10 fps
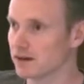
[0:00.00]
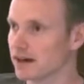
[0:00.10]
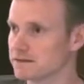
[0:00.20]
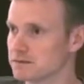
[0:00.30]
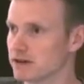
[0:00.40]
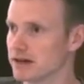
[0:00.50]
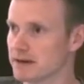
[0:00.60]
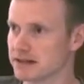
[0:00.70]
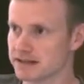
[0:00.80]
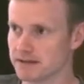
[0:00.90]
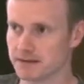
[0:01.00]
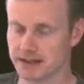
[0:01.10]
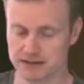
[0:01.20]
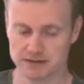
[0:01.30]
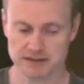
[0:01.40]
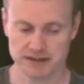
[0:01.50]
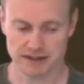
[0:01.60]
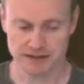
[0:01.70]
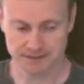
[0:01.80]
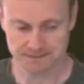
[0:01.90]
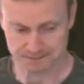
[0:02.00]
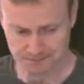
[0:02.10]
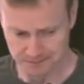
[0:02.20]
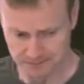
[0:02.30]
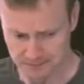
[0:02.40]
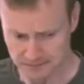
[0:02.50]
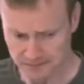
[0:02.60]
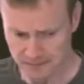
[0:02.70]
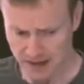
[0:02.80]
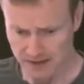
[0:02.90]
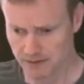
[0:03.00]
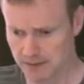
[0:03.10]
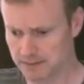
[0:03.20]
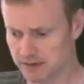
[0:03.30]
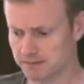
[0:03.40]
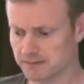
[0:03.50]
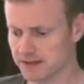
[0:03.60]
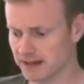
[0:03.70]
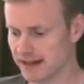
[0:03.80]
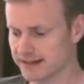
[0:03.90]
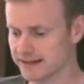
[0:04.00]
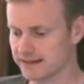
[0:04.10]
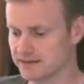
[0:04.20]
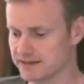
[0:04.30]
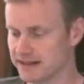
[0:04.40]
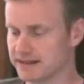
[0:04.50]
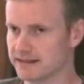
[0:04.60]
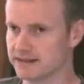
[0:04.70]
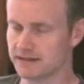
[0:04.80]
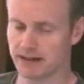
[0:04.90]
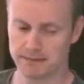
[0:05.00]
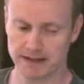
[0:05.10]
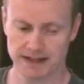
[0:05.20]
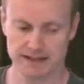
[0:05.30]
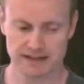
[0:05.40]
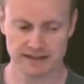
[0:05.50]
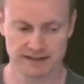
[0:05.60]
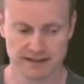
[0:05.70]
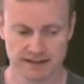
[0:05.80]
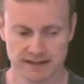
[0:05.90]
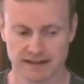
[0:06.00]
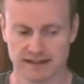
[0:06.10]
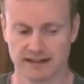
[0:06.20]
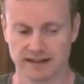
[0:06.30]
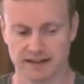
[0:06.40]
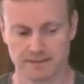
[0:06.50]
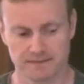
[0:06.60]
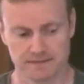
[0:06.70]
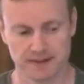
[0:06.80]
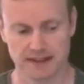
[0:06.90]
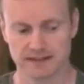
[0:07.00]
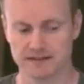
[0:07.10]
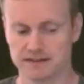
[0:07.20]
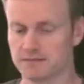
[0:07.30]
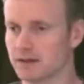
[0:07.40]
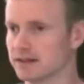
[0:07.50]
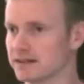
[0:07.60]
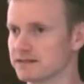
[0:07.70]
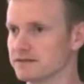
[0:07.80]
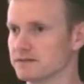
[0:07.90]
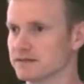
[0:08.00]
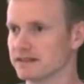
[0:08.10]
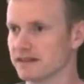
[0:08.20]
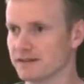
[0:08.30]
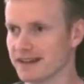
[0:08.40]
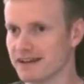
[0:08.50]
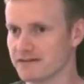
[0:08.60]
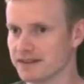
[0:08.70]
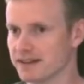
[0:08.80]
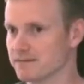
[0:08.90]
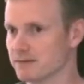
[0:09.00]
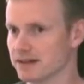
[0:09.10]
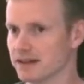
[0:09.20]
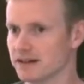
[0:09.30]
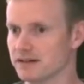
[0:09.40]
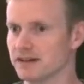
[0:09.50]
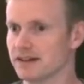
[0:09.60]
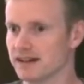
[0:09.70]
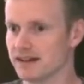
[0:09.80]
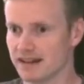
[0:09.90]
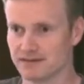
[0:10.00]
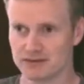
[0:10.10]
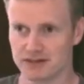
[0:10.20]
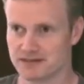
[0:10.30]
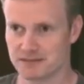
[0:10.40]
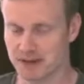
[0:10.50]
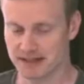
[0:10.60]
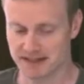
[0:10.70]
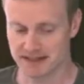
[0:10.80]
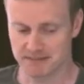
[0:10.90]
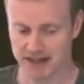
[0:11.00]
not have to worry about shipping source code. For people collating those things into an application, they can use a command line tool just to go and get everything in one go and have all those dependencies